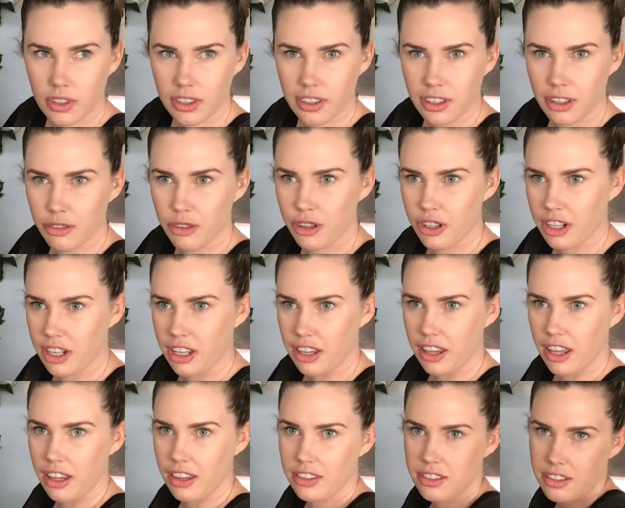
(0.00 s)
Don't know if you can hear
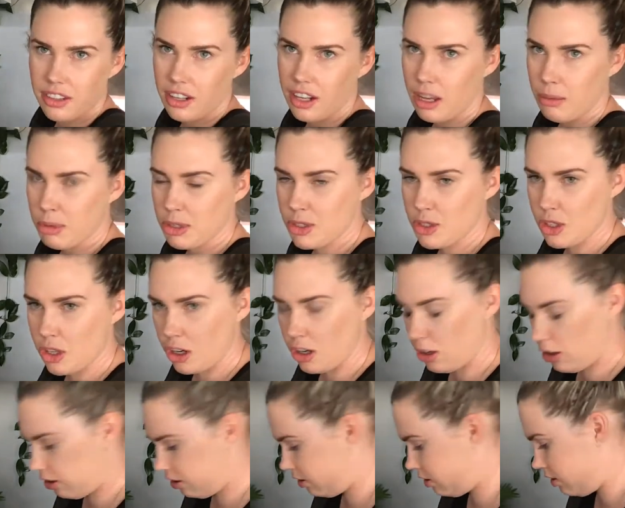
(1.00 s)
that. It's the neighbour's
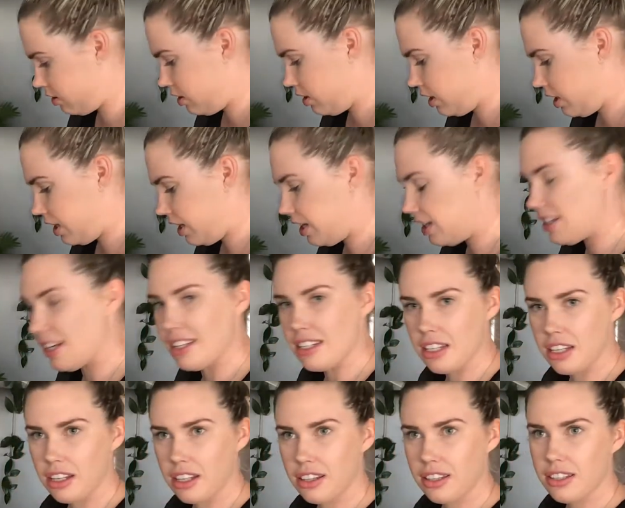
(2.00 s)
dog. It does
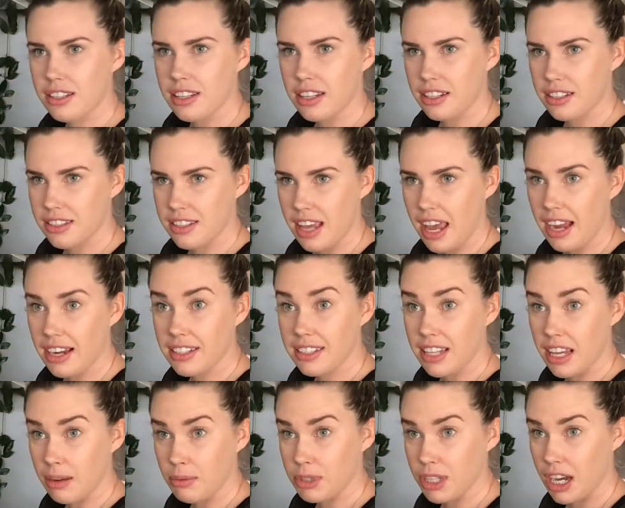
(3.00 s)
it at the exact
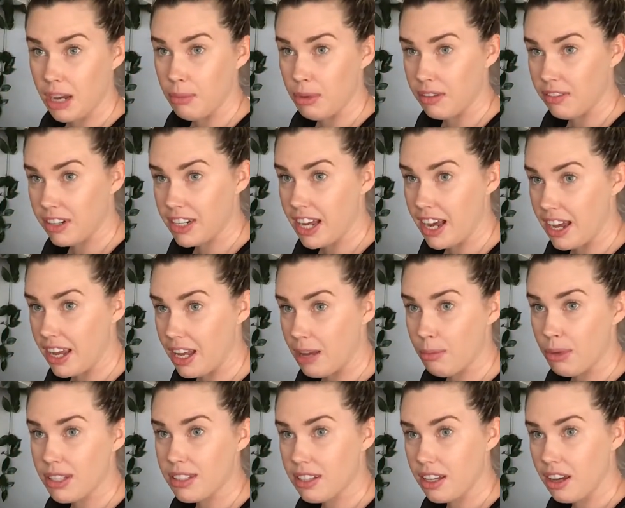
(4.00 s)
same time every day. He
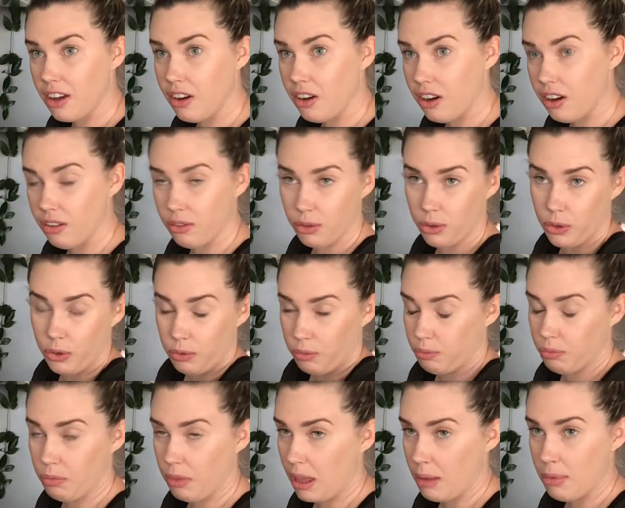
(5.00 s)
must get, or
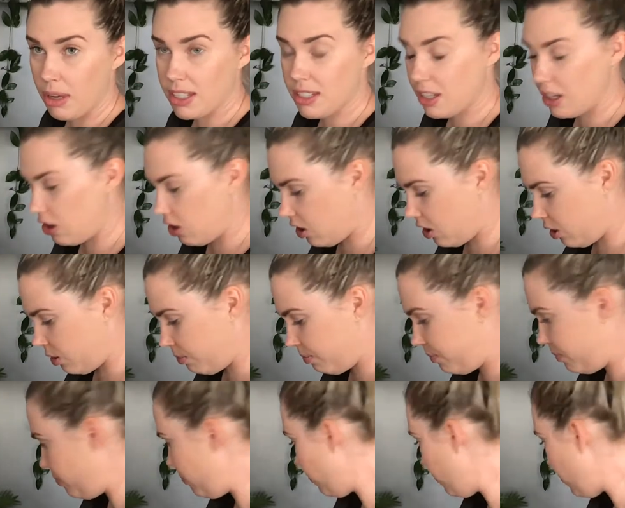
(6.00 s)
they must get home.